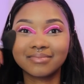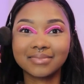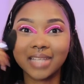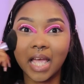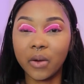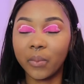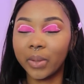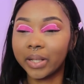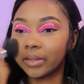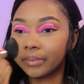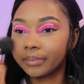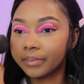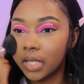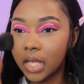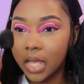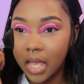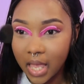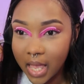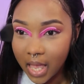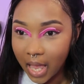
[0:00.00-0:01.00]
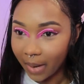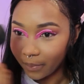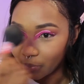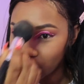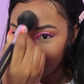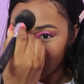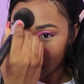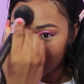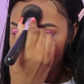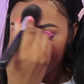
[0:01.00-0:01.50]
I will. I'm
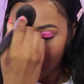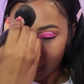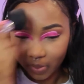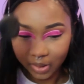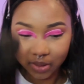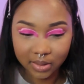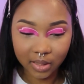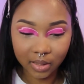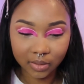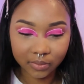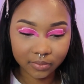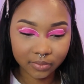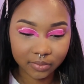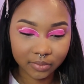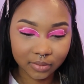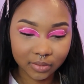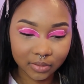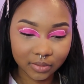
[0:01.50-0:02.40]
not gonna stop myself.